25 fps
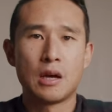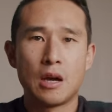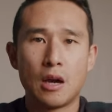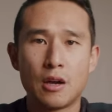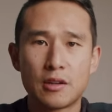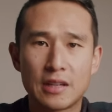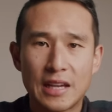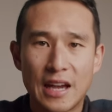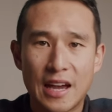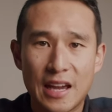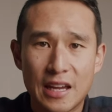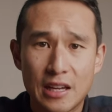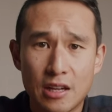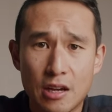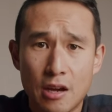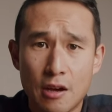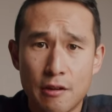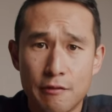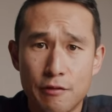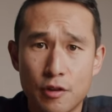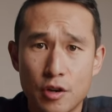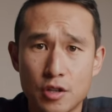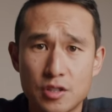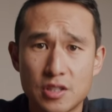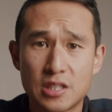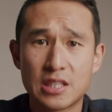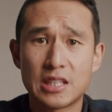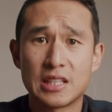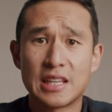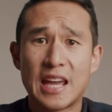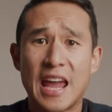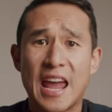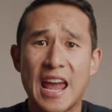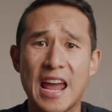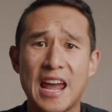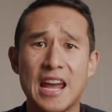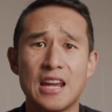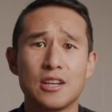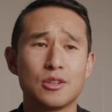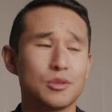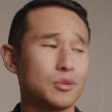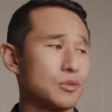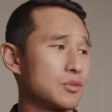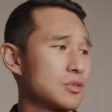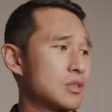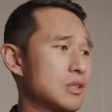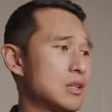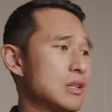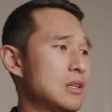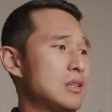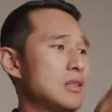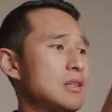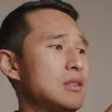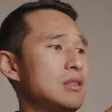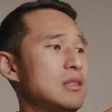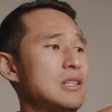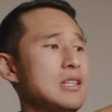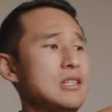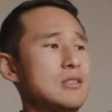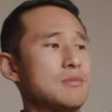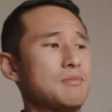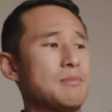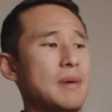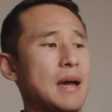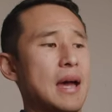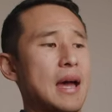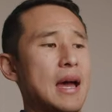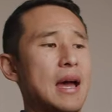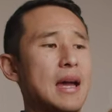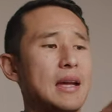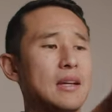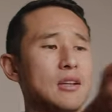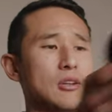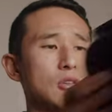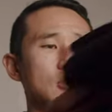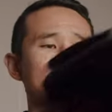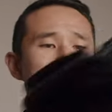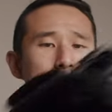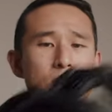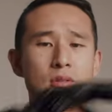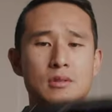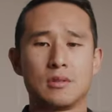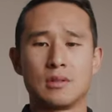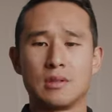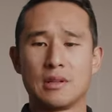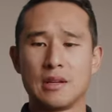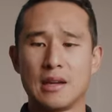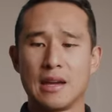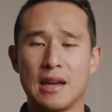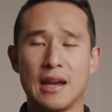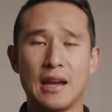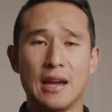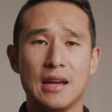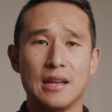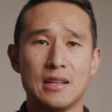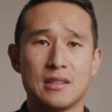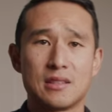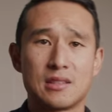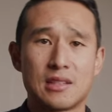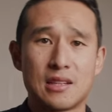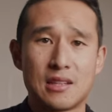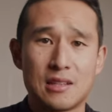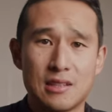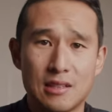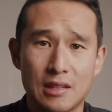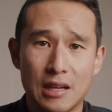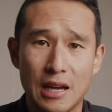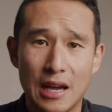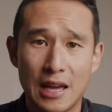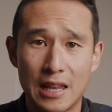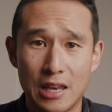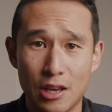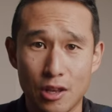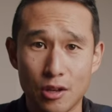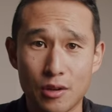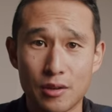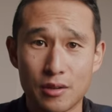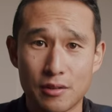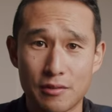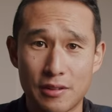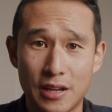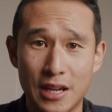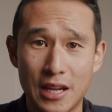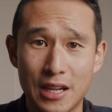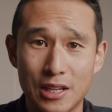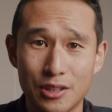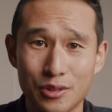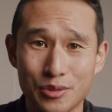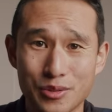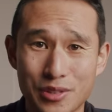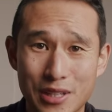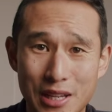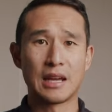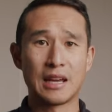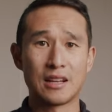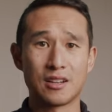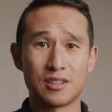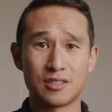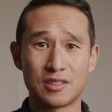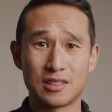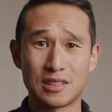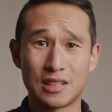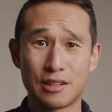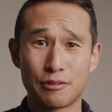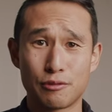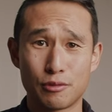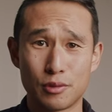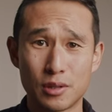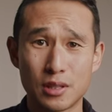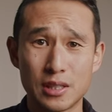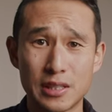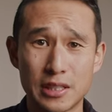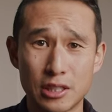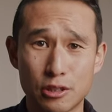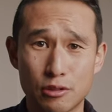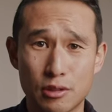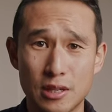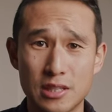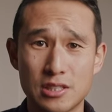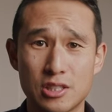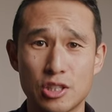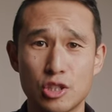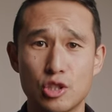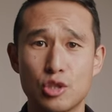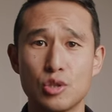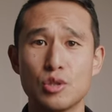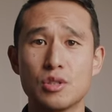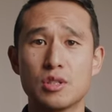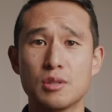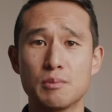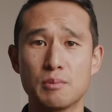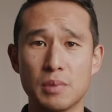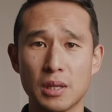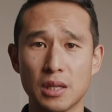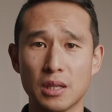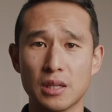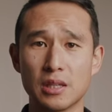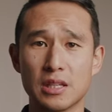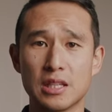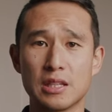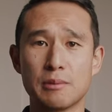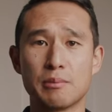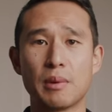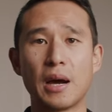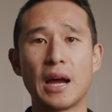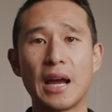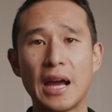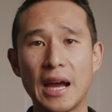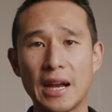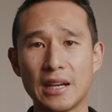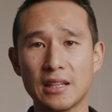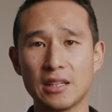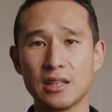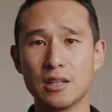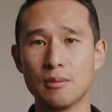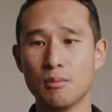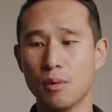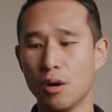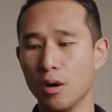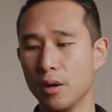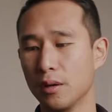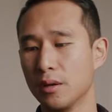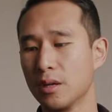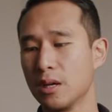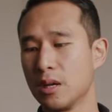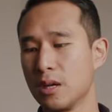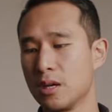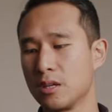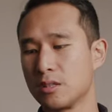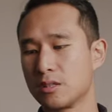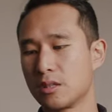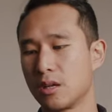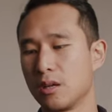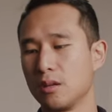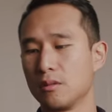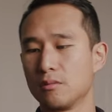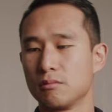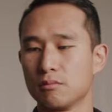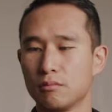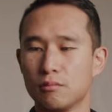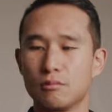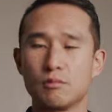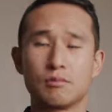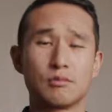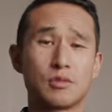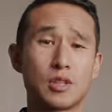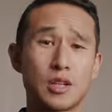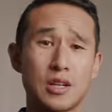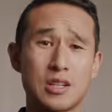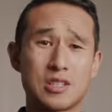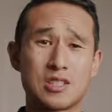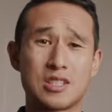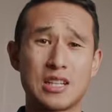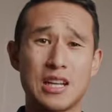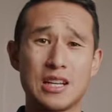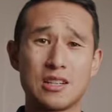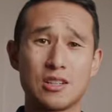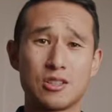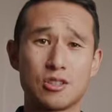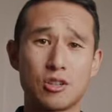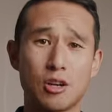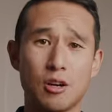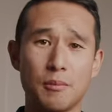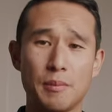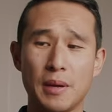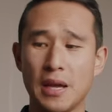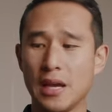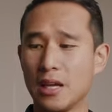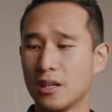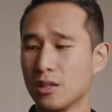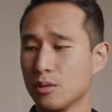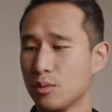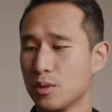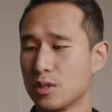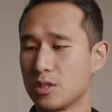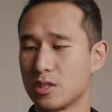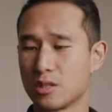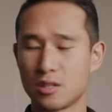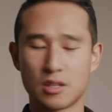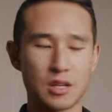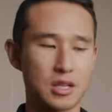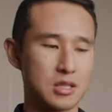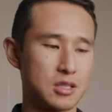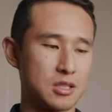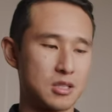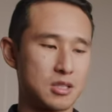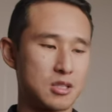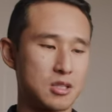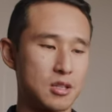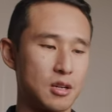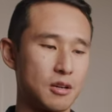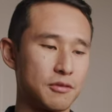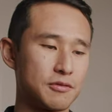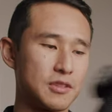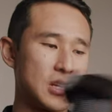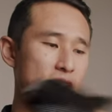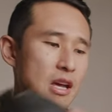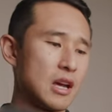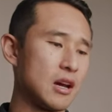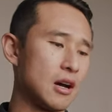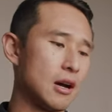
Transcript: Okay, first thing, handles. This bag has a lot of handles and I think they've really increased its usability by adding them on. So got a standard top handle, which is nice and soft.